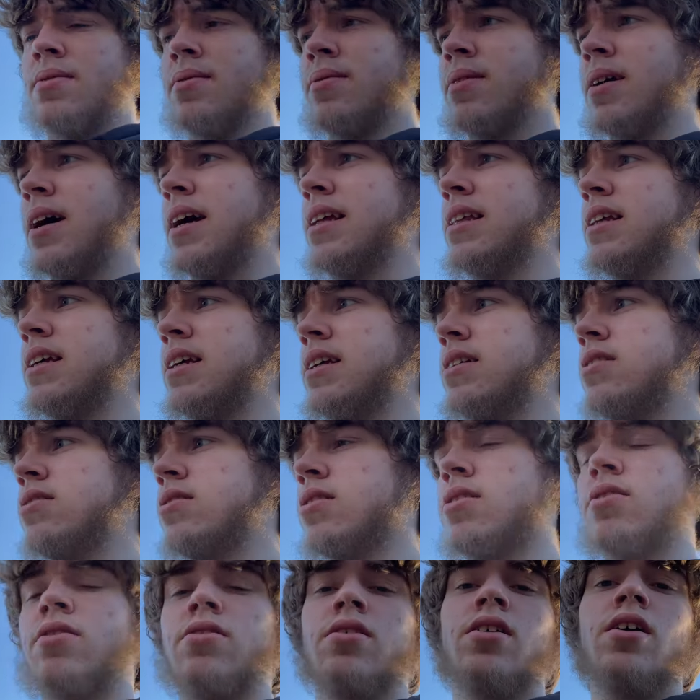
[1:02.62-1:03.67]
I did to the
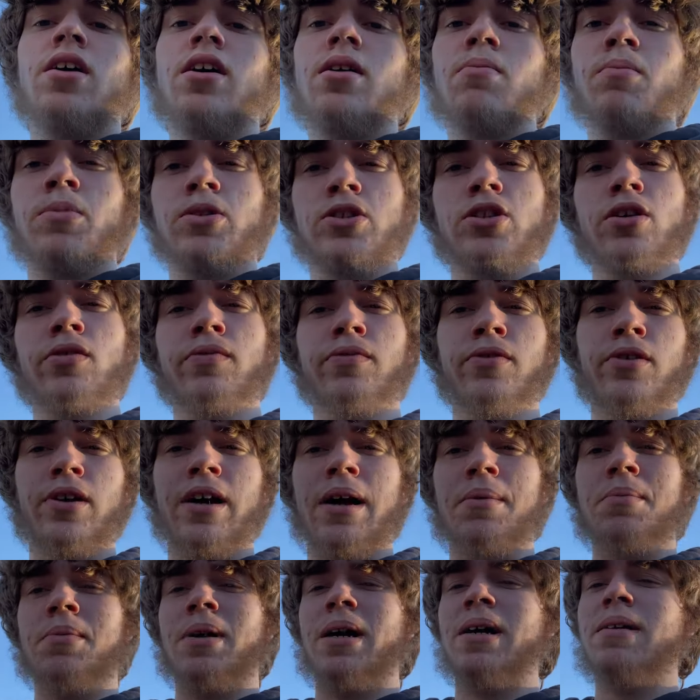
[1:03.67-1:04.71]
car. But so far,
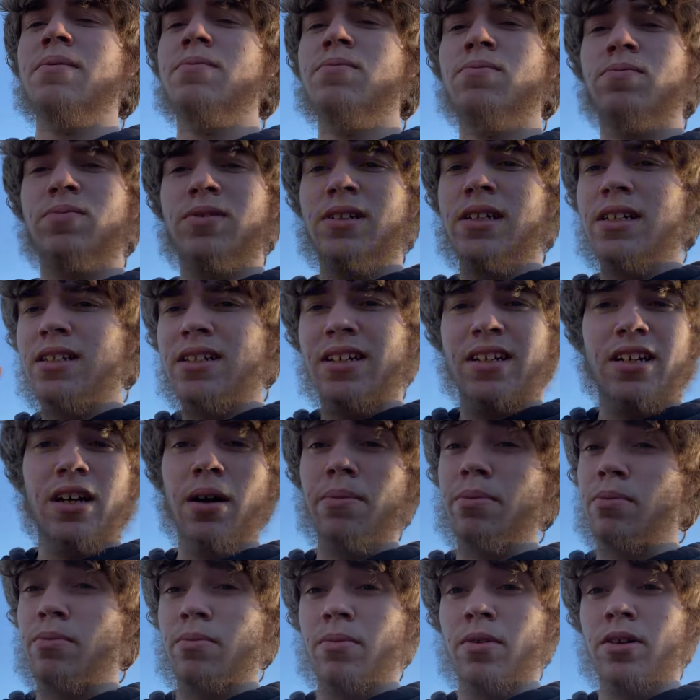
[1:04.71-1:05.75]
I'm, I did this a
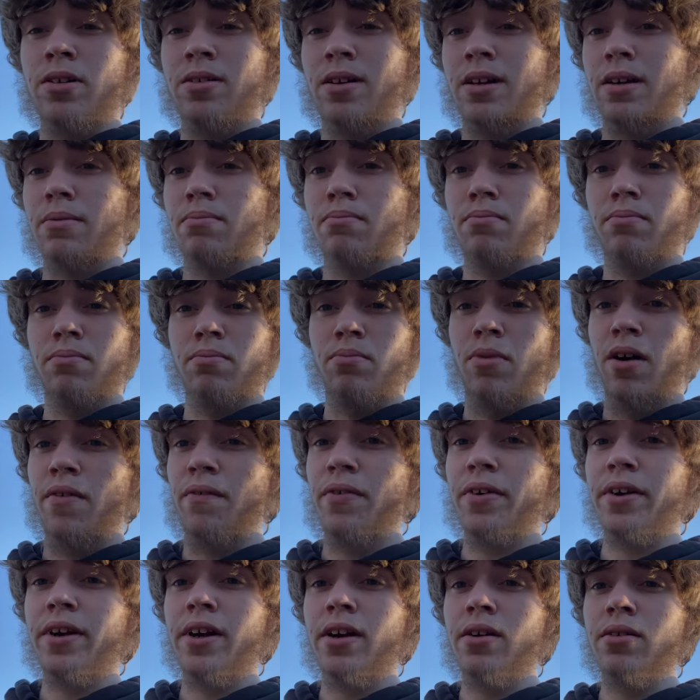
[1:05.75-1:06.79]
couple months, like a month
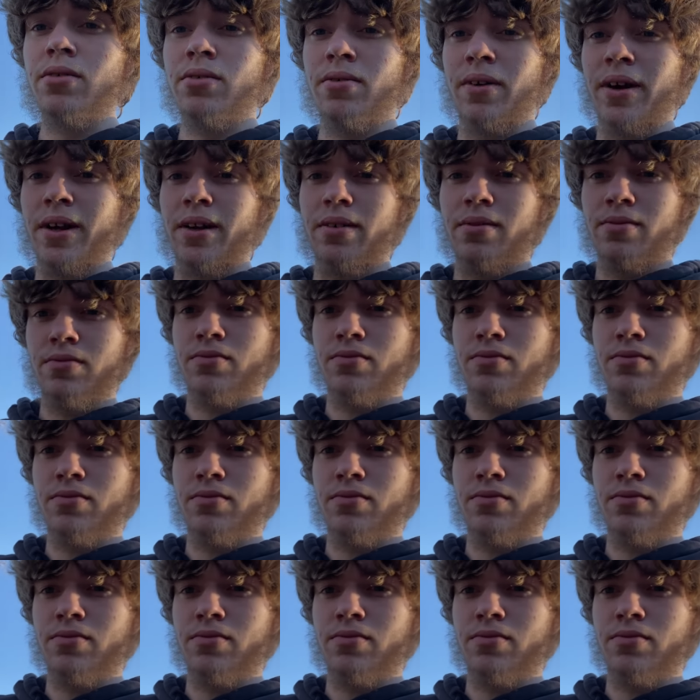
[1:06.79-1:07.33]
ago, like